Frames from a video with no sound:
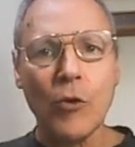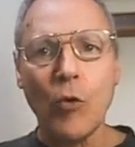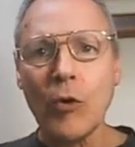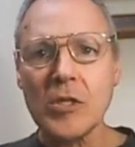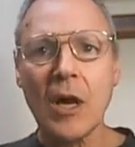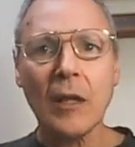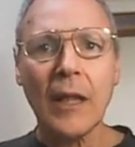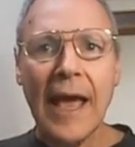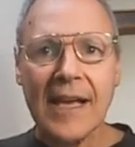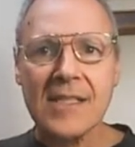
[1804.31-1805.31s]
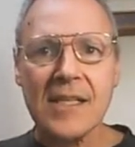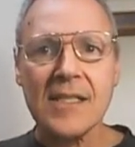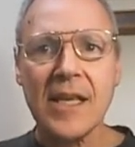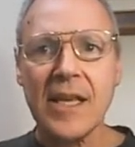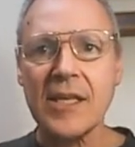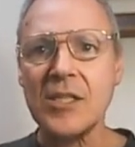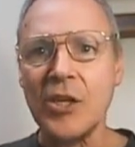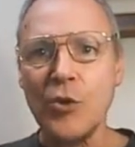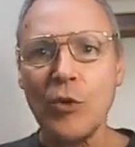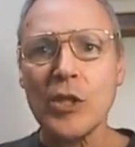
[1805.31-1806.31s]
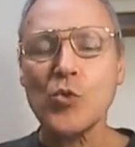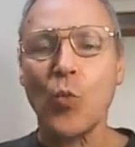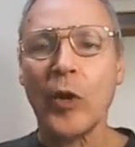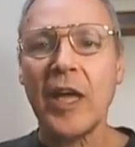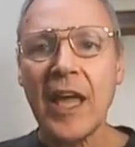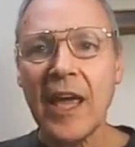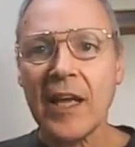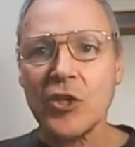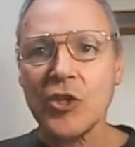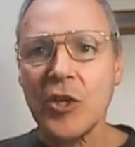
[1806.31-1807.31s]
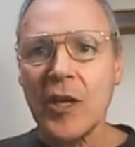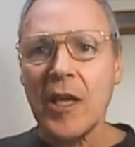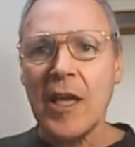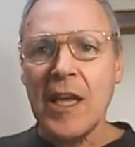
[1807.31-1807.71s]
The horizontal axis is the unit's working age.